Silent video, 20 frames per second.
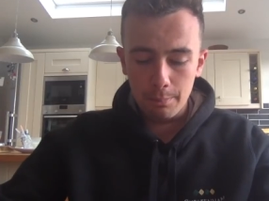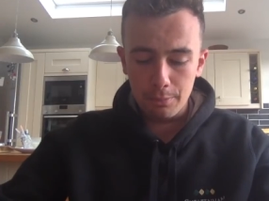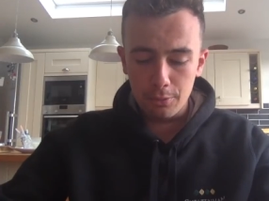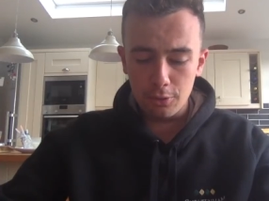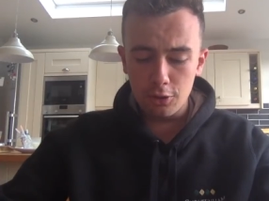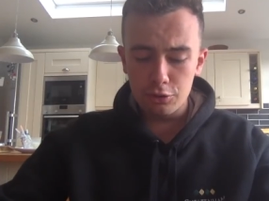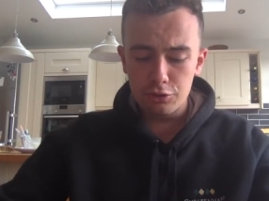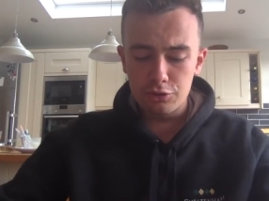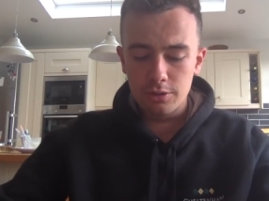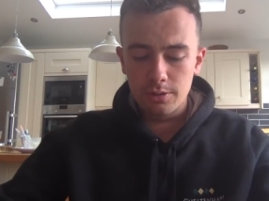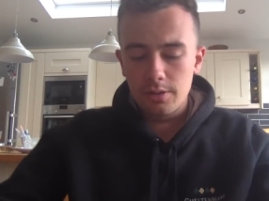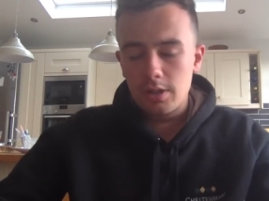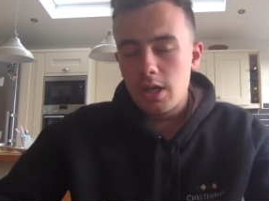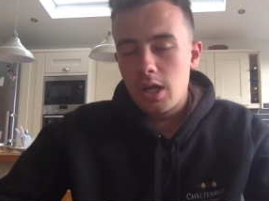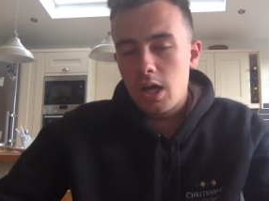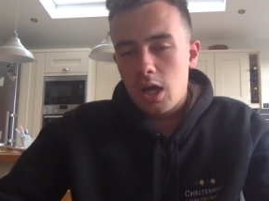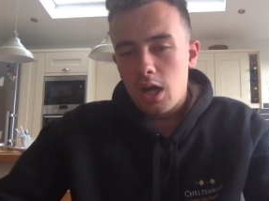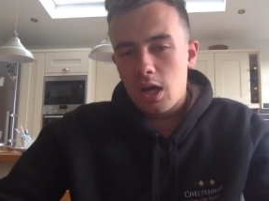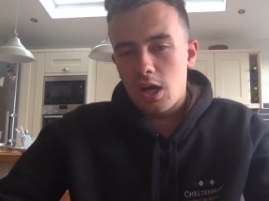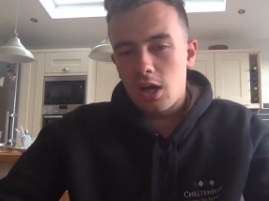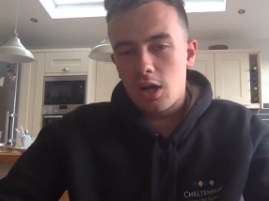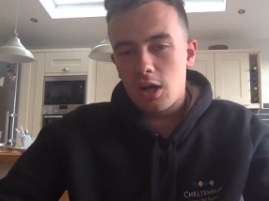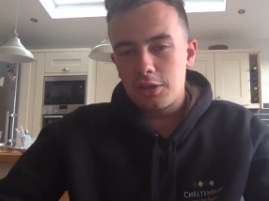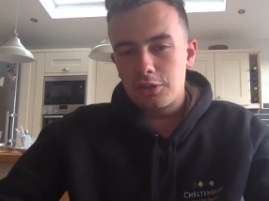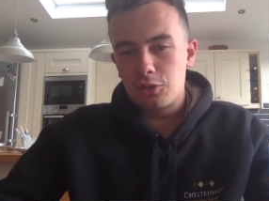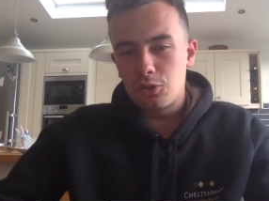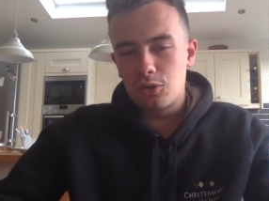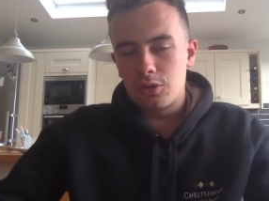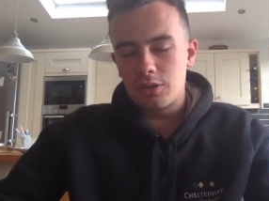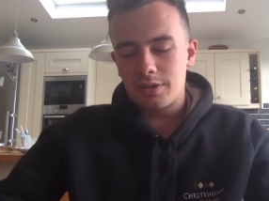But I
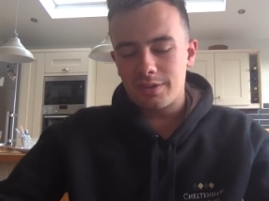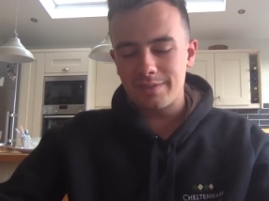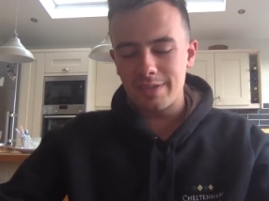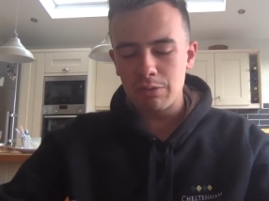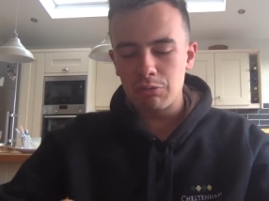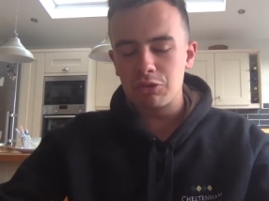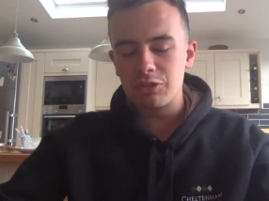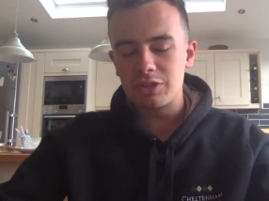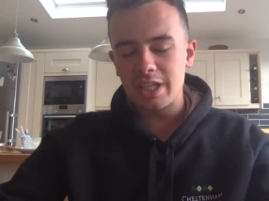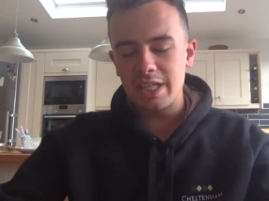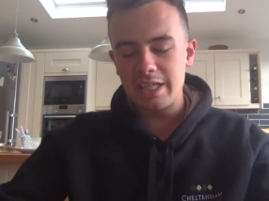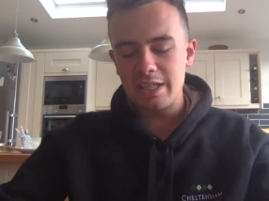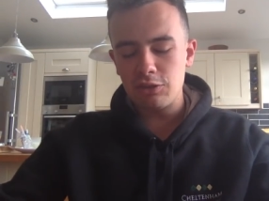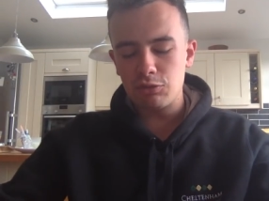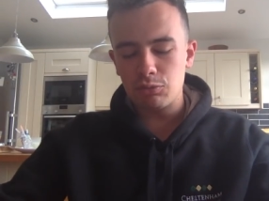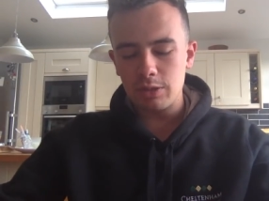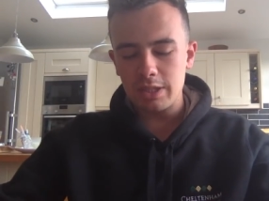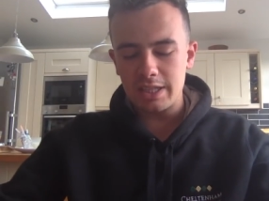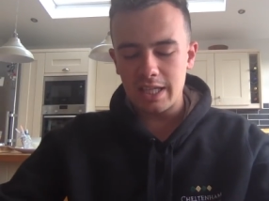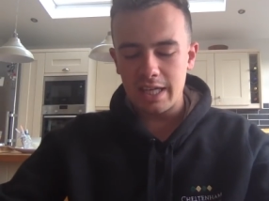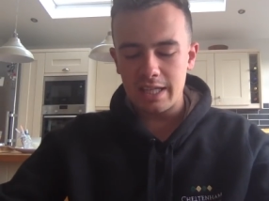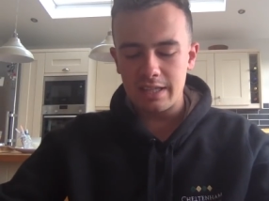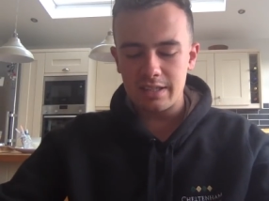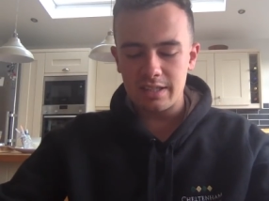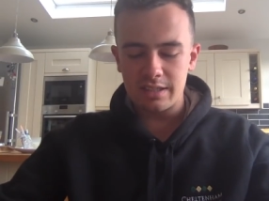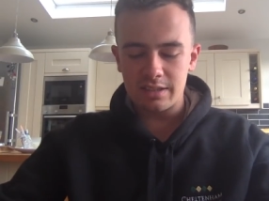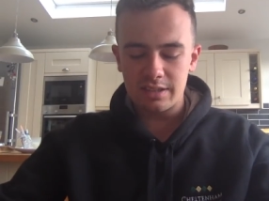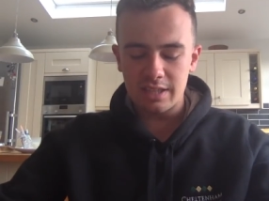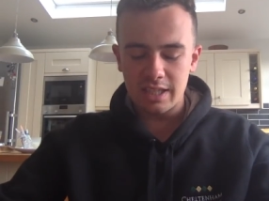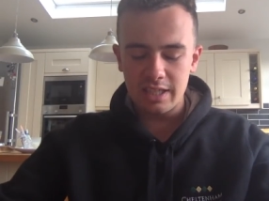thought it was Guineas weekend.
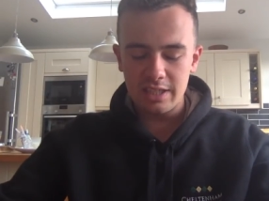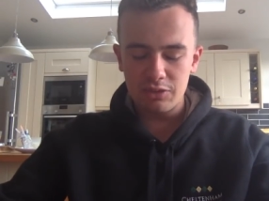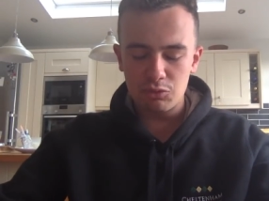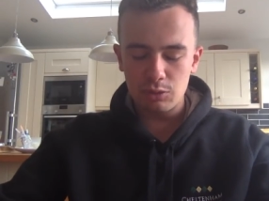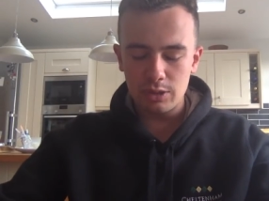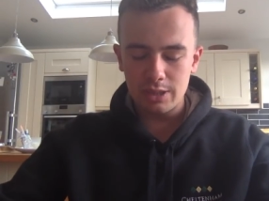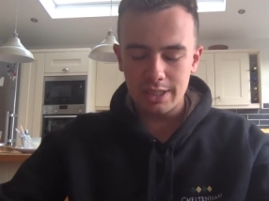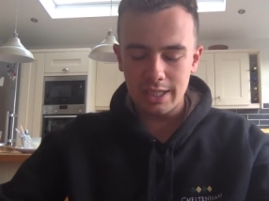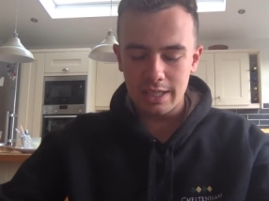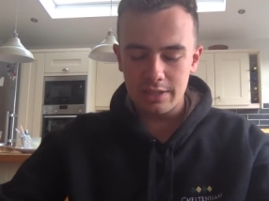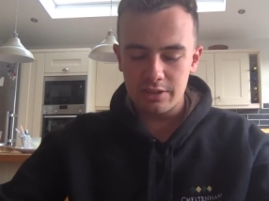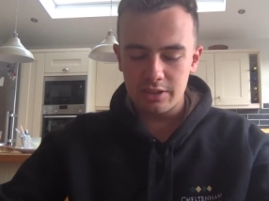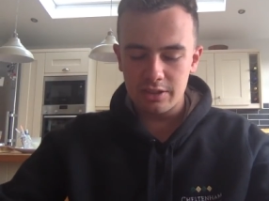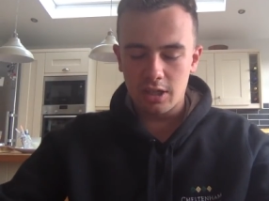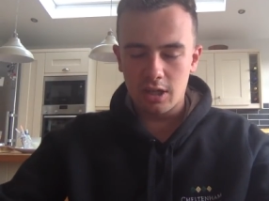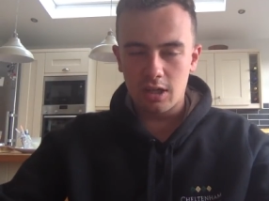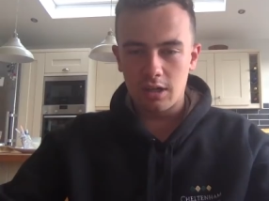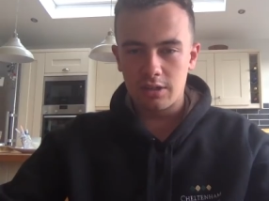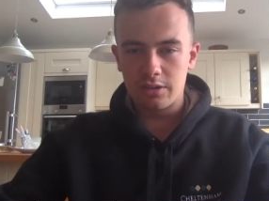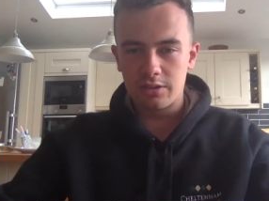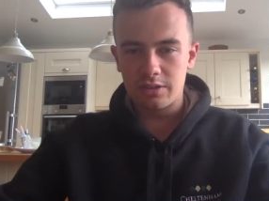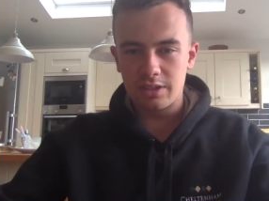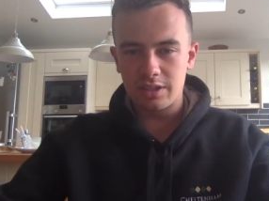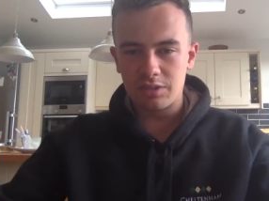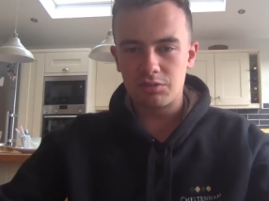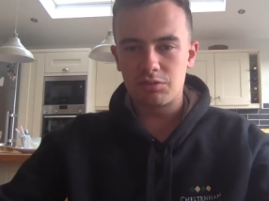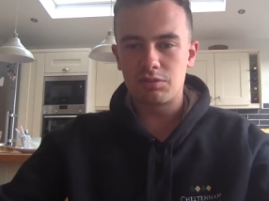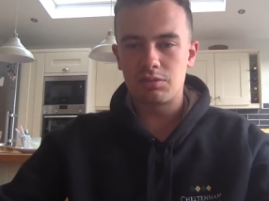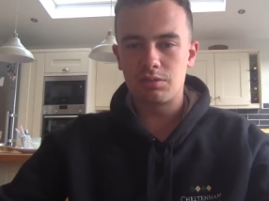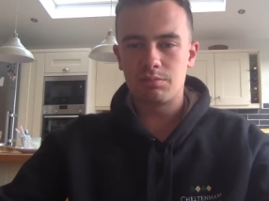It's Guineas weekend in Ireland
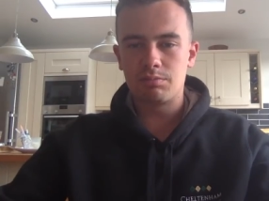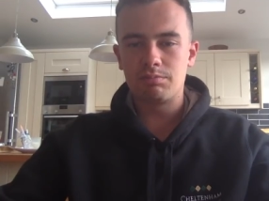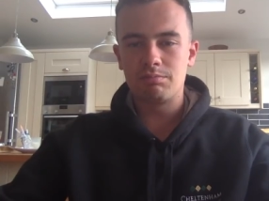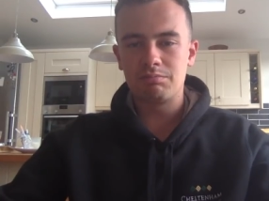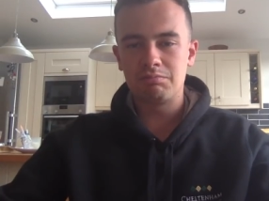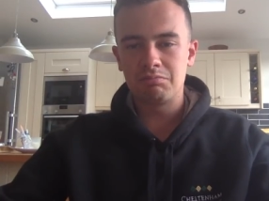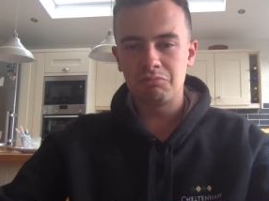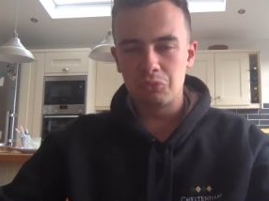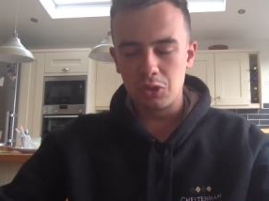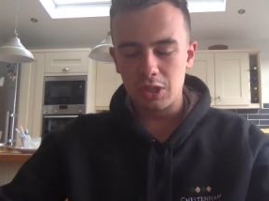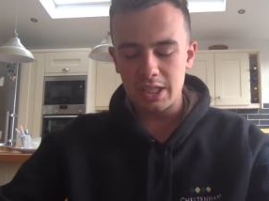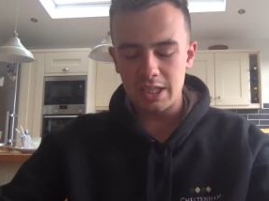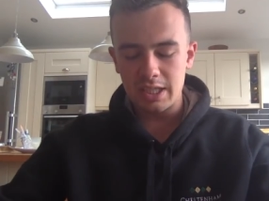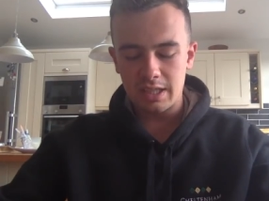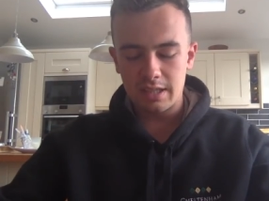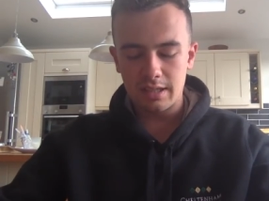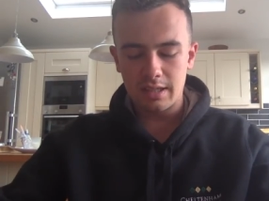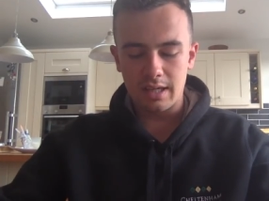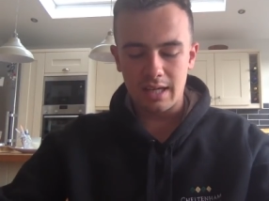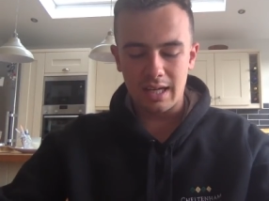this week.